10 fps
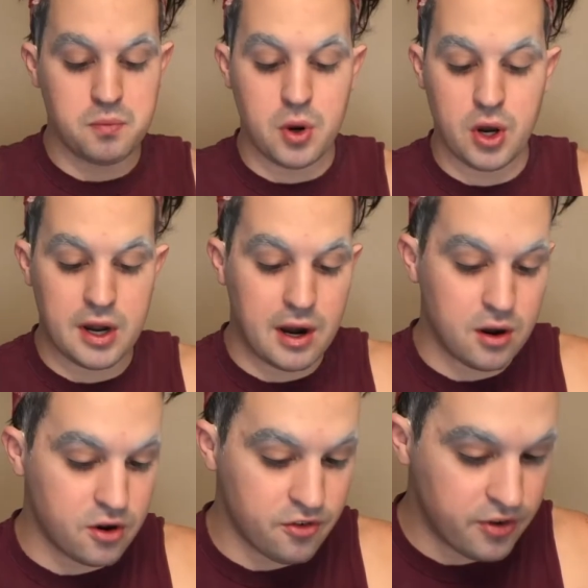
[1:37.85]
Put
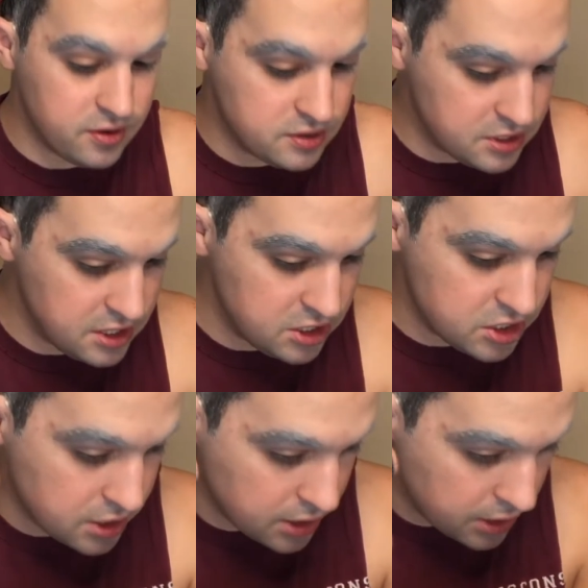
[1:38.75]
our
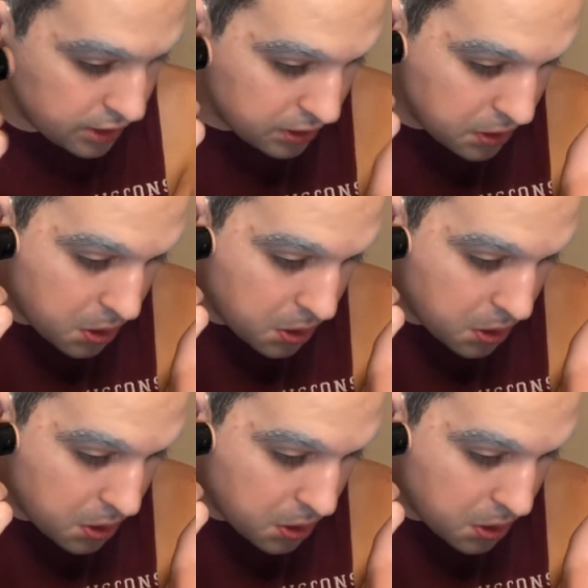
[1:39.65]
foundation on.